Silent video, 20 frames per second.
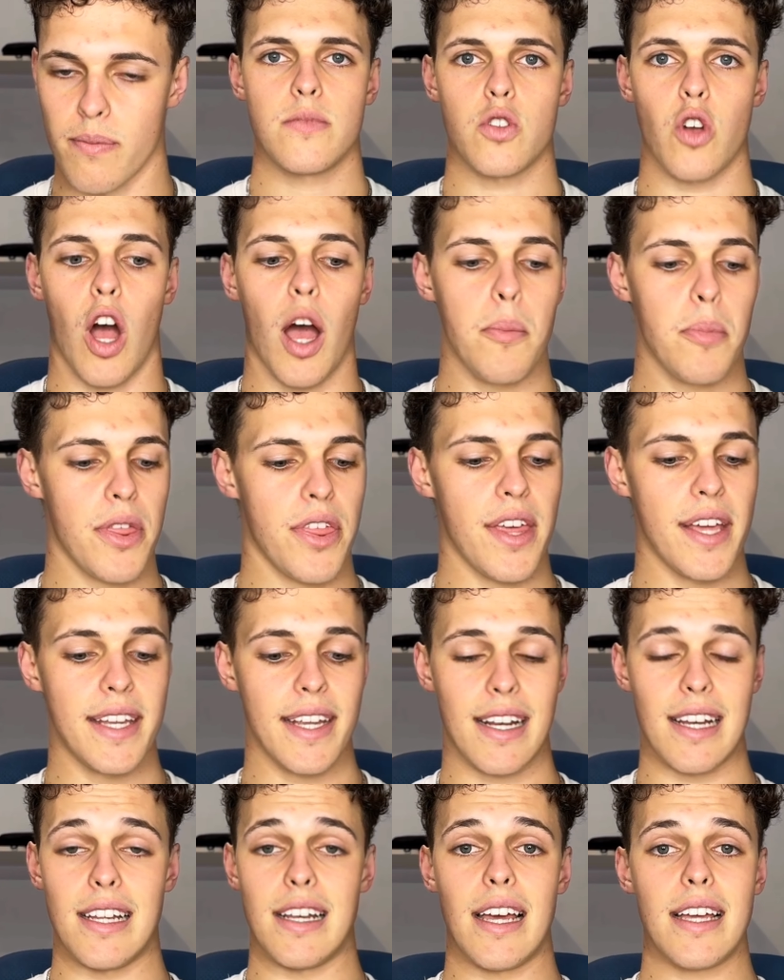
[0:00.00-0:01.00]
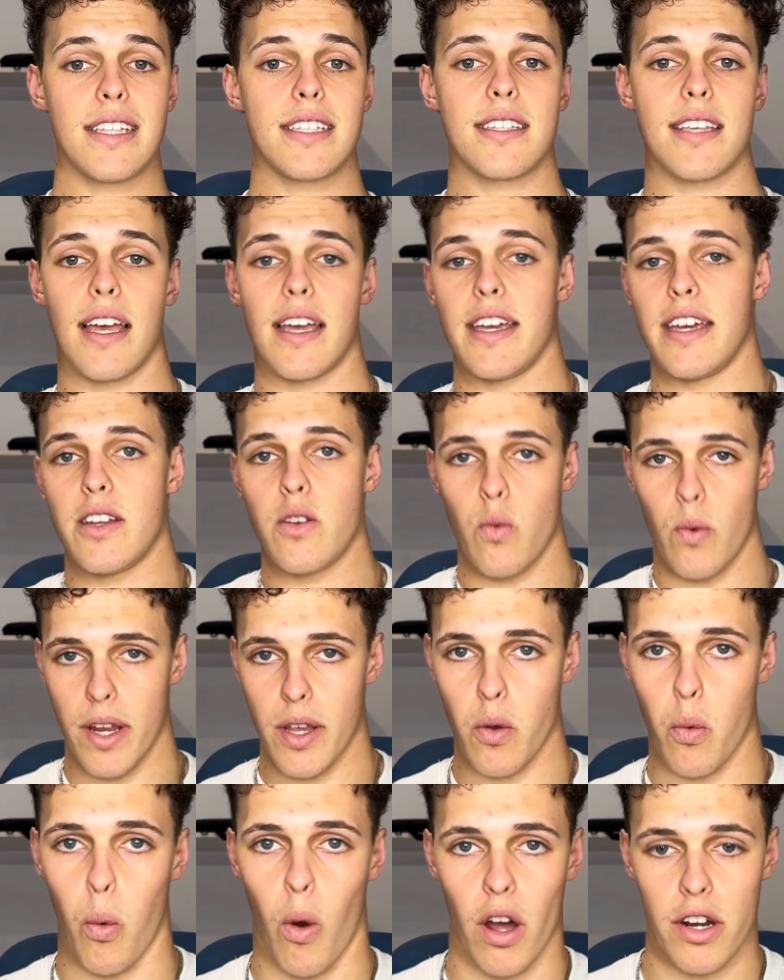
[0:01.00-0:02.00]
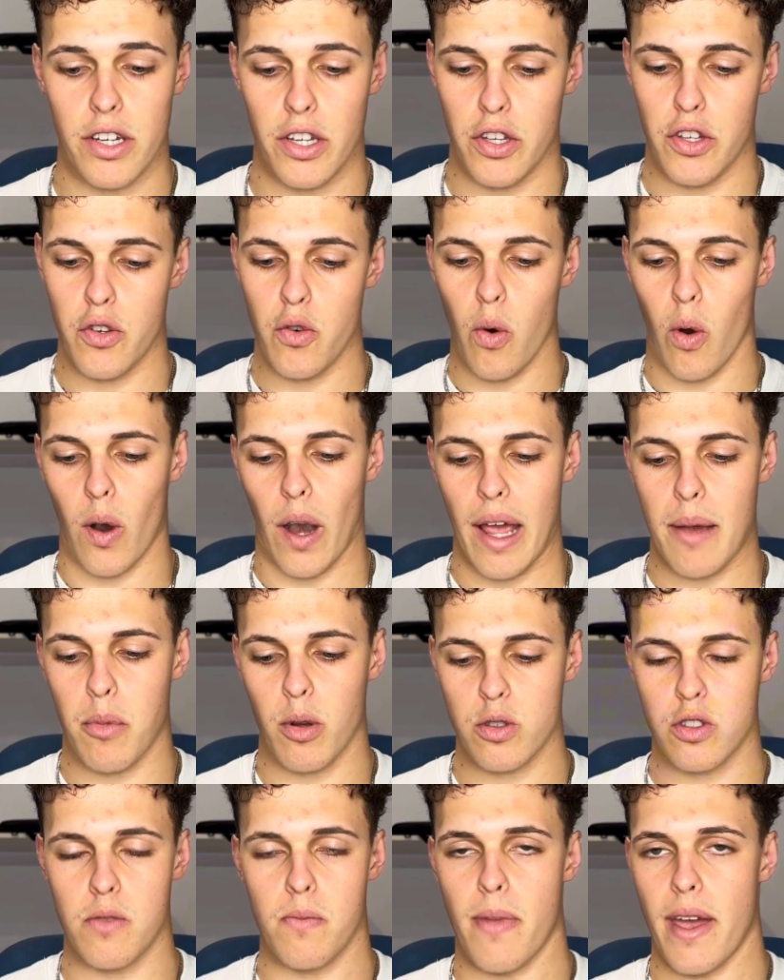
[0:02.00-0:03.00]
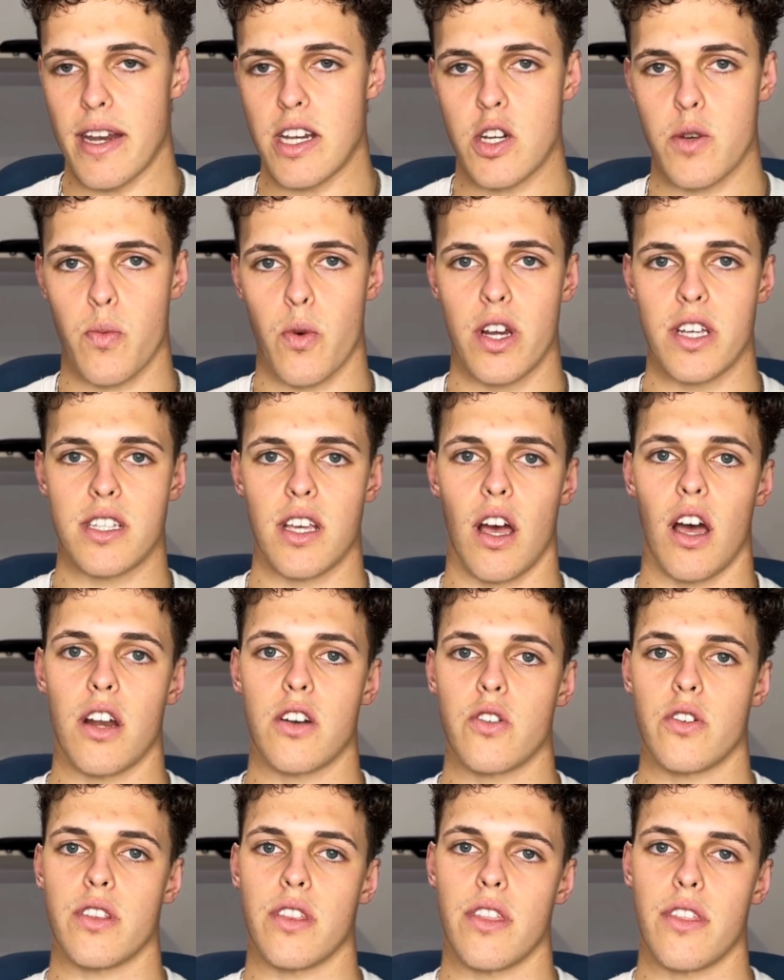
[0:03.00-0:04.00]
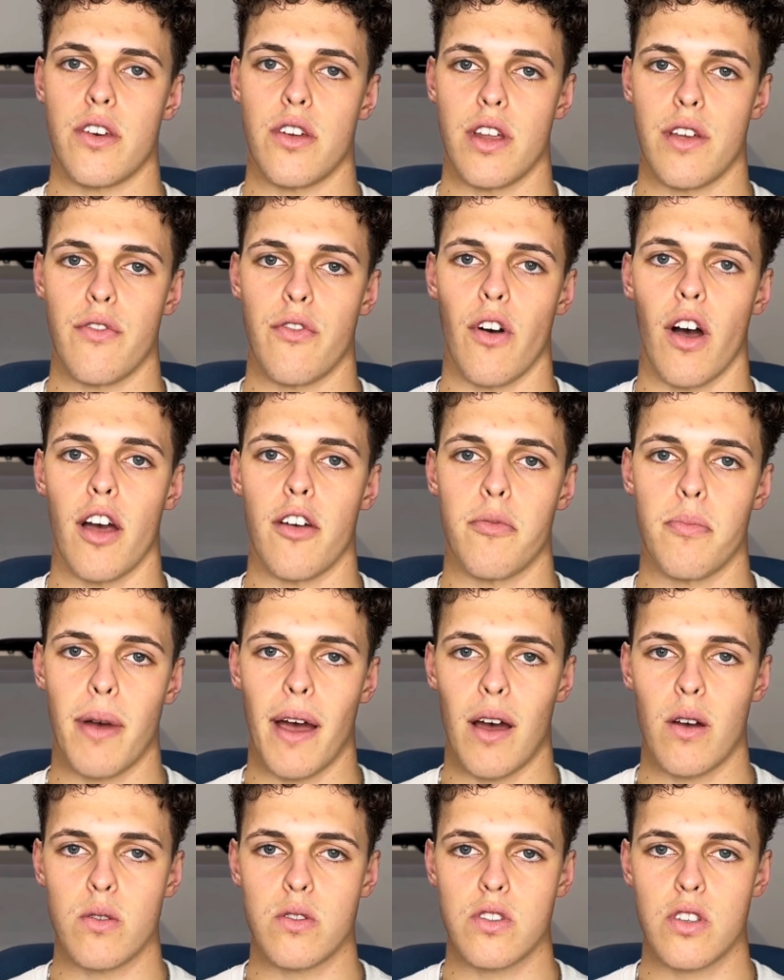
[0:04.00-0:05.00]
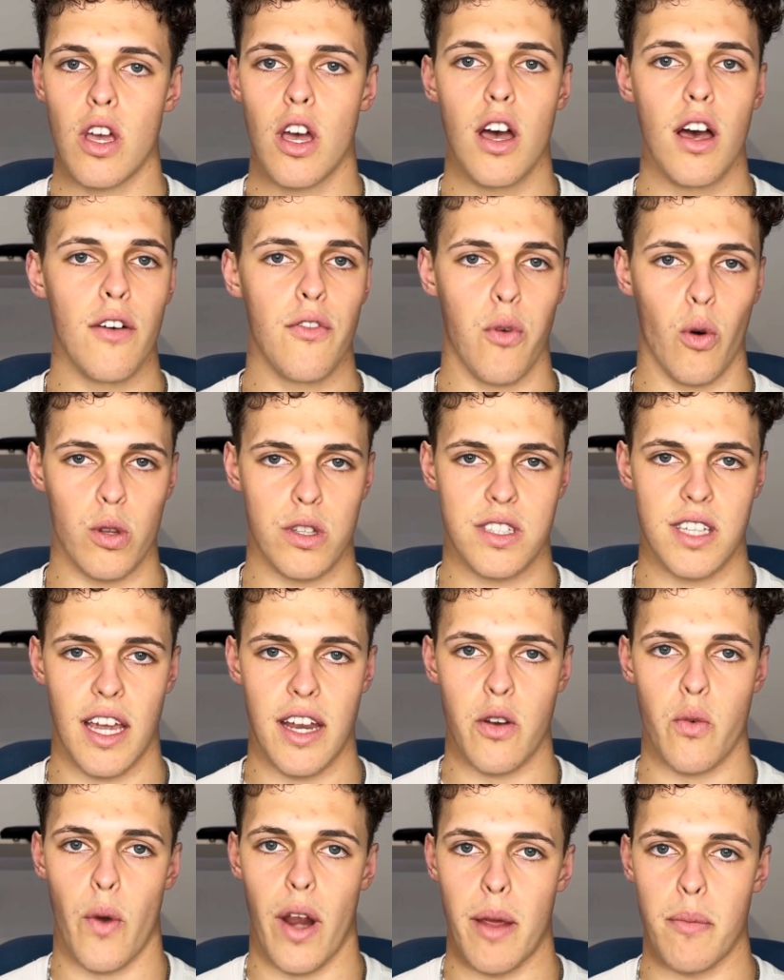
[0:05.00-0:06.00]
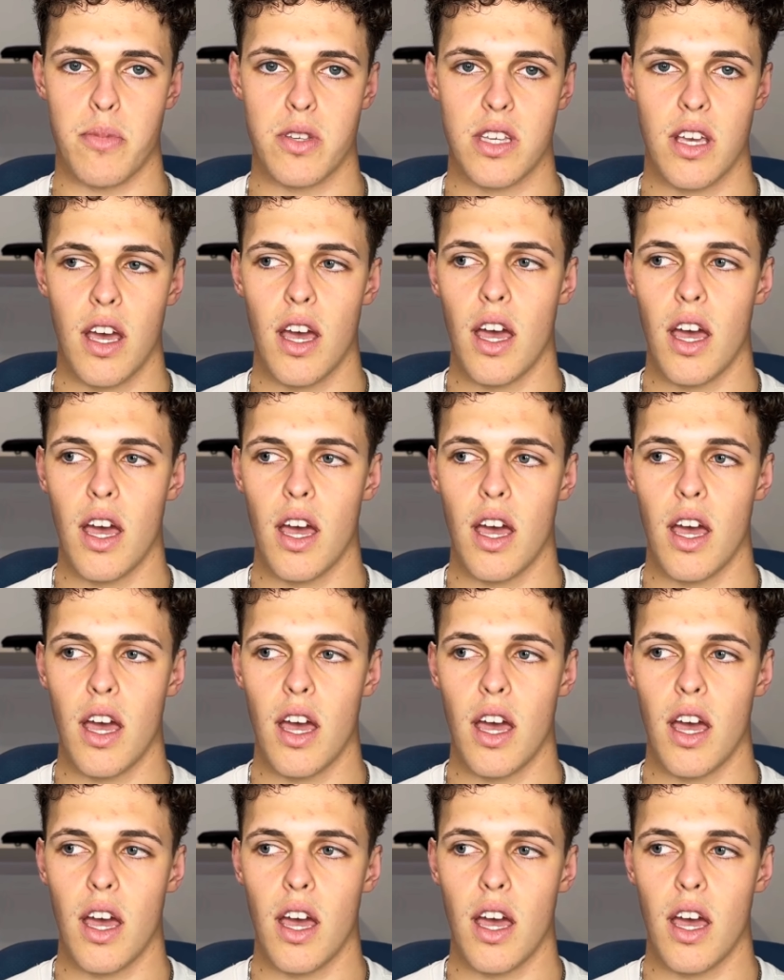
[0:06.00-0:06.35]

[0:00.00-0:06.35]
So hypothetically, let's say in week 1 you are able to bench press 135 pounds for 10 reps.